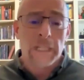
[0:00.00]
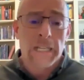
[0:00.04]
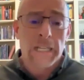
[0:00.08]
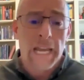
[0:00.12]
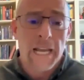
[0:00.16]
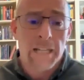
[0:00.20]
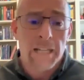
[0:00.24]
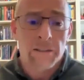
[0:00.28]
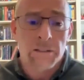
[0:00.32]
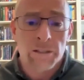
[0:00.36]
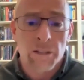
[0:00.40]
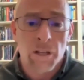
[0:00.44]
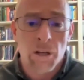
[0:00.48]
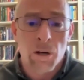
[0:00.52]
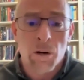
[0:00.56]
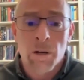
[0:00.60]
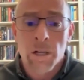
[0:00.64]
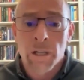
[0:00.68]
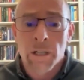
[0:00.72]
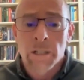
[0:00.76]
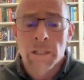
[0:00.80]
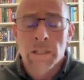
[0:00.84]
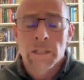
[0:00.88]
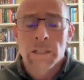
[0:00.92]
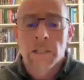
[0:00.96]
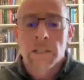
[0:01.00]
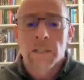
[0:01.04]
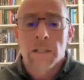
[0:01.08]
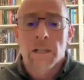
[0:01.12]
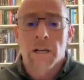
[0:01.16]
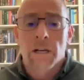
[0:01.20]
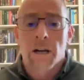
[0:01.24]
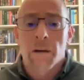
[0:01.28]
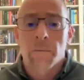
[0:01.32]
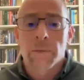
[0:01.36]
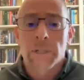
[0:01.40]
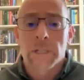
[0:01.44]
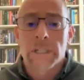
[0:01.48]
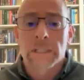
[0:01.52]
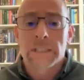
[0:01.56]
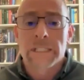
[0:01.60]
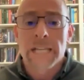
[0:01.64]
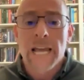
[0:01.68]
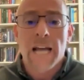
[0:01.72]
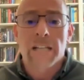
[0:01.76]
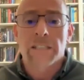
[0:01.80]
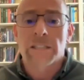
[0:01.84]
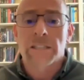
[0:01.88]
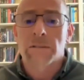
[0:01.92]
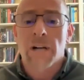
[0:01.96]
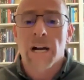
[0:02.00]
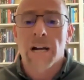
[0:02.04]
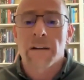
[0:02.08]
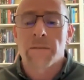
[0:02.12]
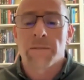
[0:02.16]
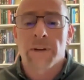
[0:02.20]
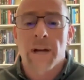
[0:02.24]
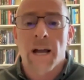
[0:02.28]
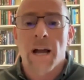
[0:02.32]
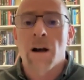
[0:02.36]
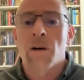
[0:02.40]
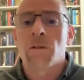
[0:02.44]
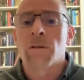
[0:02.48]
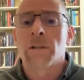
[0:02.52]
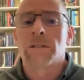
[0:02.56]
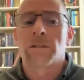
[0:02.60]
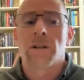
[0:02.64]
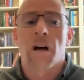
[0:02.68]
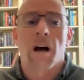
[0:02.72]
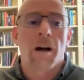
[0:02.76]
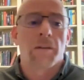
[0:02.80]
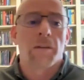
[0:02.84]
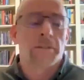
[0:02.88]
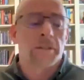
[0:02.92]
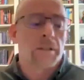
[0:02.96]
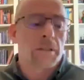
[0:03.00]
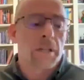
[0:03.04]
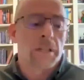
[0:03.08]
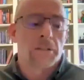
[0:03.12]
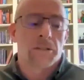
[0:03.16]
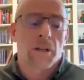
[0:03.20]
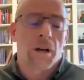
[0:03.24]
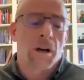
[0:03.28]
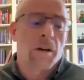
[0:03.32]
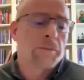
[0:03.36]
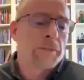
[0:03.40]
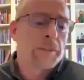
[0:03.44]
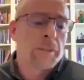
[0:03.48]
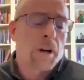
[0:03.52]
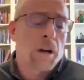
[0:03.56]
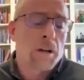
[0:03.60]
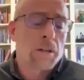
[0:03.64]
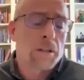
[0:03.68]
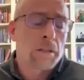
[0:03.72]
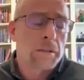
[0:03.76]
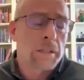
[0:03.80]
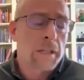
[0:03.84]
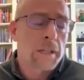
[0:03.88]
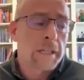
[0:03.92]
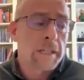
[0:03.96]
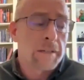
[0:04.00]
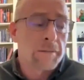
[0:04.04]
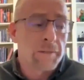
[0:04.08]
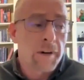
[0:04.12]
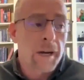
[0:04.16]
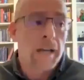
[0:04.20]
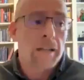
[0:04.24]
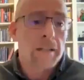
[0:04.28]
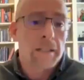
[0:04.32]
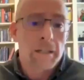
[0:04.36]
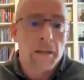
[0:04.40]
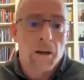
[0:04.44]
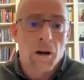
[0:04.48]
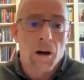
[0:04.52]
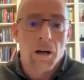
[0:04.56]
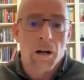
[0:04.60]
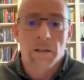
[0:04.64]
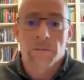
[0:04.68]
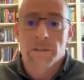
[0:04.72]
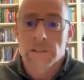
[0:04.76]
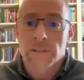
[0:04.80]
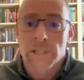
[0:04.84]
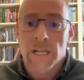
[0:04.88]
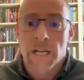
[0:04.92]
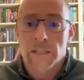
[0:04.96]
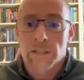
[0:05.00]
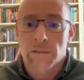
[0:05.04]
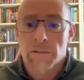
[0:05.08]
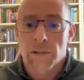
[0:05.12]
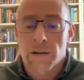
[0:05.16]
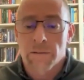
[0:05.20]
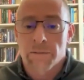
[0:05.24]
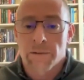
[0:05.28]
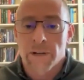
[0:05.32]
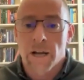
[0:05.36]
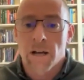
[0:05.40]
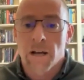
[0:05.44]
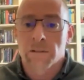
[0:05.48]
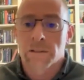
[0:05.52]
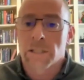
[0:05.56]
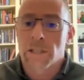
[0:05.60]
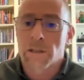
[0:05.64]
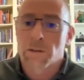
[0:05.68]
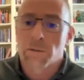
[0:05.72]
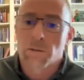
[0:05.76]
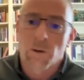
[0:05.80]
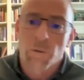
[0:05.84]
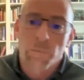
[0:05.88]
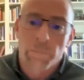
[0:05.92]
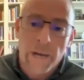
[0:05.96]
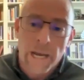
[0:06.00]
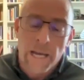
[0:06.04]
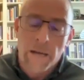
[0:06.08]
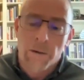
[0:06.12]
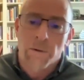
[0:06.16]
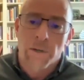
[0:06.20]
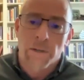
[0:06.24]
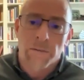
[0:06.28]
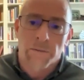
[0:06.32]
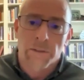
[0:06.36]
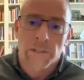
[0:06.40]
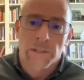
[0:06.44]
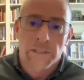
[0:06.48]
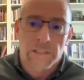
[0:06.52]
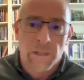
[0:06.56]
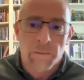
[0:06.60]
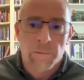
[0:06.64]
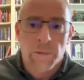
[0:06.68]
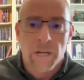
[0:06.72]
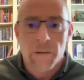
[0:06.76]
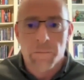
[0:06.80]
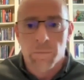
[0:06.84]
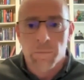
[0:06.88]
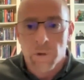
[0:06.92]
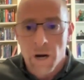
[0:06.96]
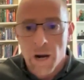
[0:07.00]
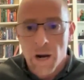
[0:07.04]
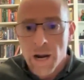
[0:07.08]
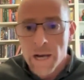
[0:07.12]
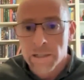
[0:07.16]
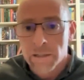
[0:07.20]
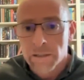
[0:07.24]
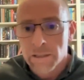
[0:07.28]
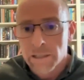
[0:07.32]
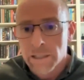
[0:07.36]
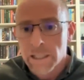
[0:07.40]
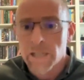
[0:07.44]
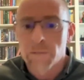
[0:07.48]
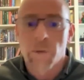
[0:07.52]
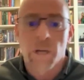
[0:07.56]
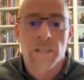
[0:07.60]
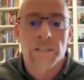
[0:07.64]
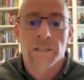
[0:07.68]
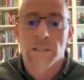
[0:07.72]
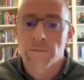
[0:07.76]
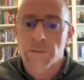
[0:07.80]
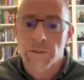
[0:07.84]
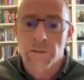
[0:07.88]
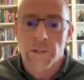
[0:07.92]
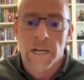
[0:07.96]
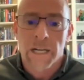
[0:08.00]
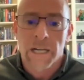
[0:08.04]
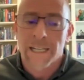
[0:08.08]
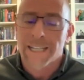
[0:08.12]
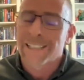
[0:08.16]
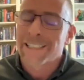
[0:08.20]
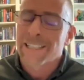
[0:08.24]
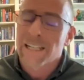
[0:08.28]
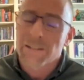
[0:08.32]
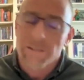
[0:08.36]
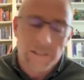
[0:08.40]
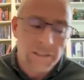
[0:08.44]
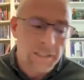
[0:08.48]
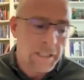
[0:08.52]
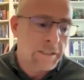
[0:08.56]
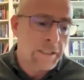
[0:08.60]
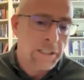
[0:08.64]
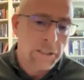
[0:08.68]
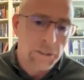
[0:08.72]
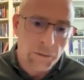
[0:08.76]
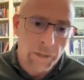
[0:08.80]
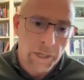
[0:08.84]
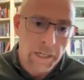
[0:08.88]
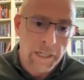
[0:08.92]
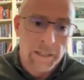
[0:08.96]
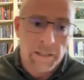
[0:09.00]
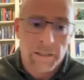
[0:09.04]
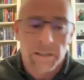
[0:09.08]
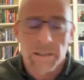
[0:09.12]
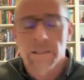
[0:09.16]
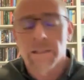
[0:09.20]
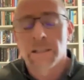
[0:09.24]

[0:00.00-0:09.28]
And so um, his Nazarite vow is often, it's often argued that he violated all of his Nazarite vows. He threw a banquet for the Timnite bride. He must have drank. It never says he drank.